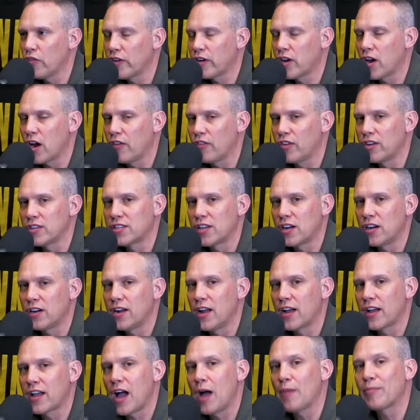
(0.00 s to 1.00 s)

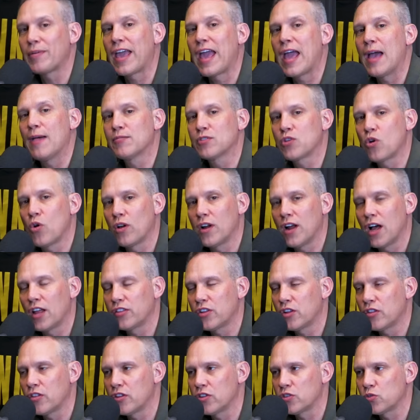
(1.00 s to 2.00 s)
IllinoisRecoveryCenter.com. Cam's going out there
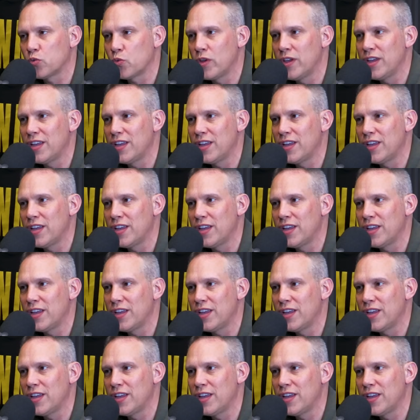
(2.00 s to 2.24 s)
this week.